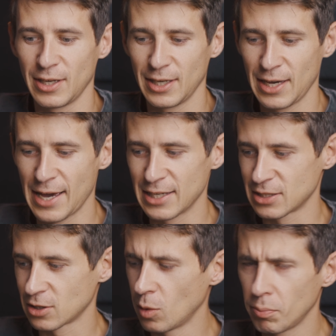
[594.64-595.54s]
It
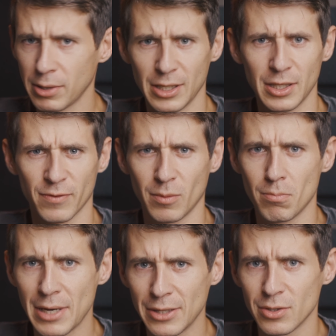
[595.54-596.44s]
has completely
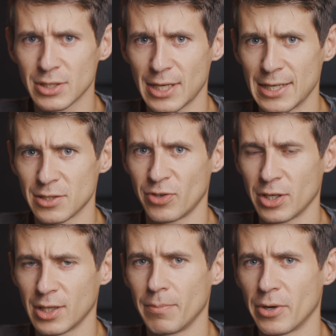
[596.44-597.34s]
different menus as a
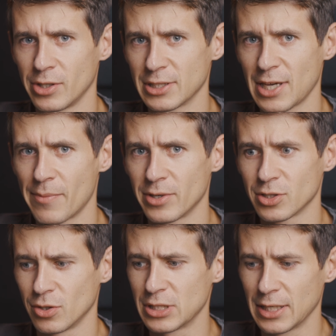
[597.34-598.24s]
regular mirrorless camera,
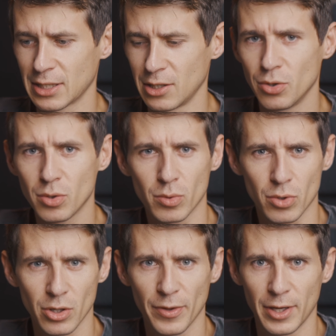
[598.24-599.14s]
so it's like a new
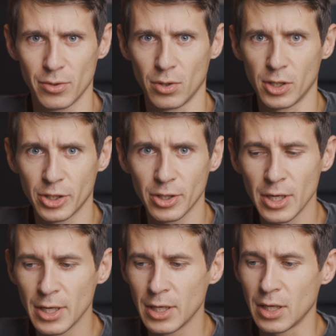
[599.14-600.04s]
world that you learn,
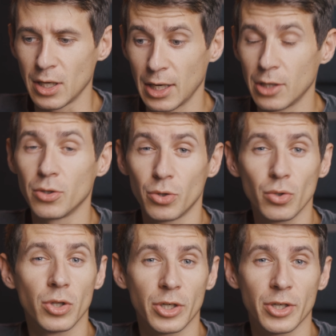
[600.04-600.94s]
and you
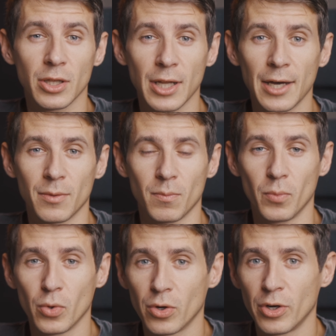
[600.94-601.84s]
do learn a lot
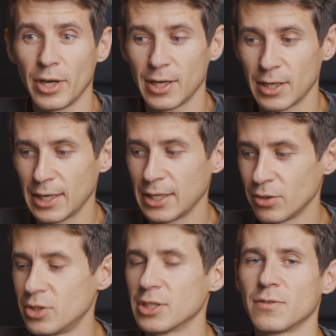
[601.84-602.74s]
more, and
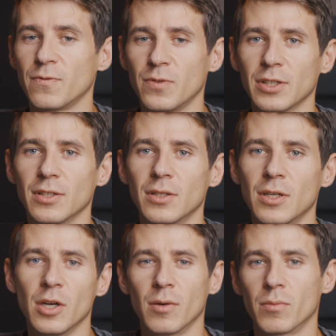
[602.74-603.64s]
you just feel
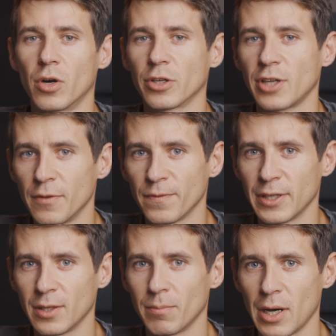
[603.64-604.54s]
more
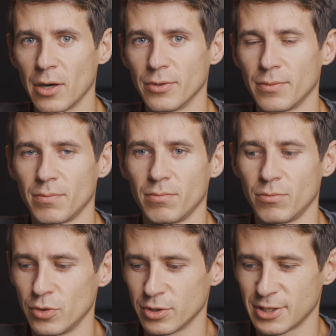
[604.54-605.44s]
confident about
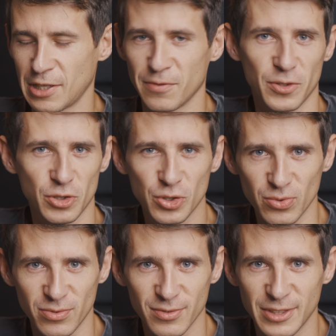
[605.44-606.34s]
yourself on a
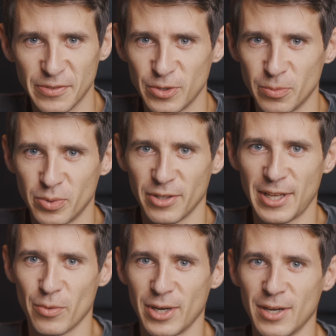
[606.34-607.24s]
shoot, if you put it
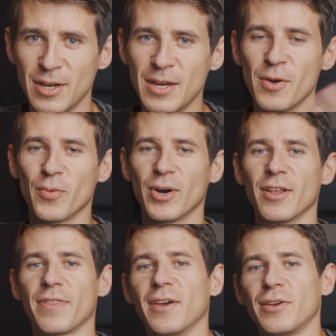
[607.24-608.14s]
that way.
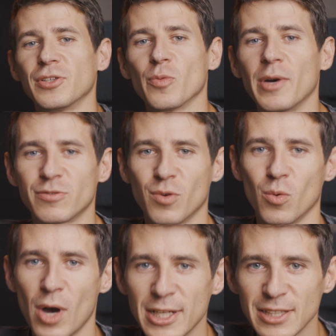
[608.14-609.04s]
Well, thank you so much for
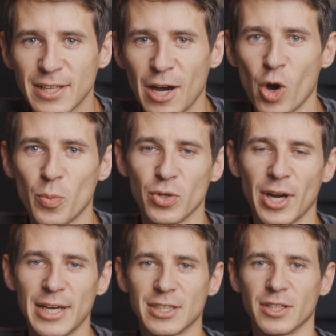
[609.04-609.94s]
watching. I hope you
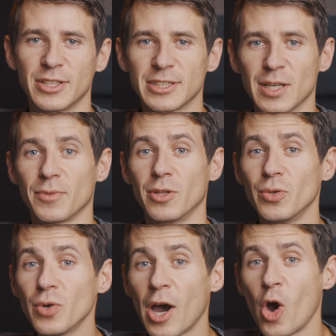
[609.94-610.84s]
guys learned something
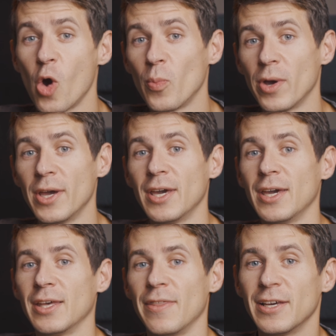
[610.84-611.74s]
new. I hope
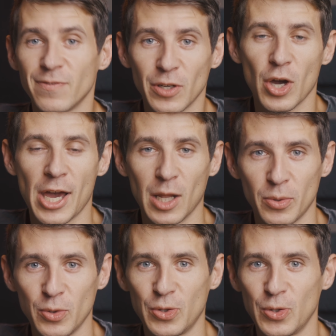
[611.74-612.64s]
this video
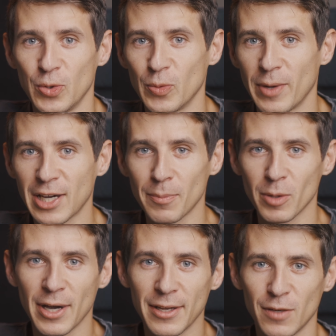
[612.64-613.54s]
helped you to make up
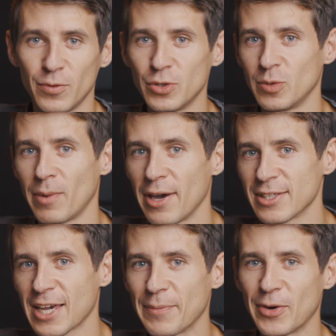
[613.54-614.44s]
your mind if you should buy
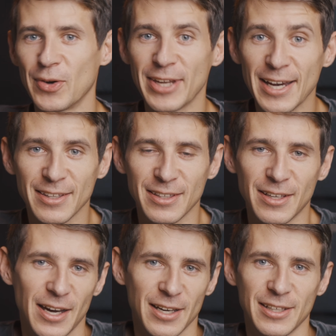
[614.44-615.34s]
this camera or not,
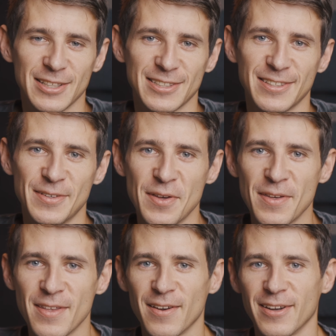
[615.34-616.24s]
I guess.
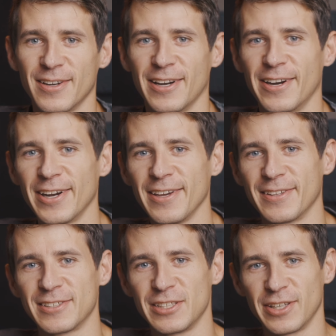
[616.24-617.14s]
All right,
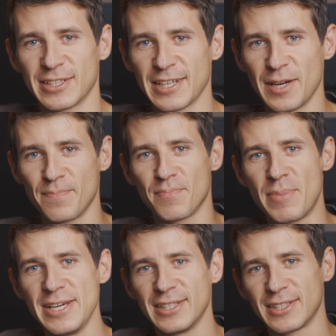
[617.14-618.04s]
see you next time.
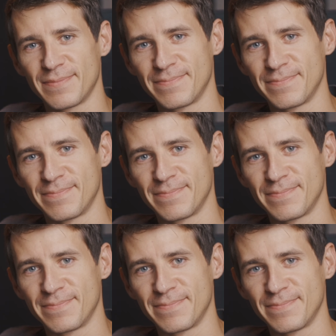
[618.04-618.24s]
Peace.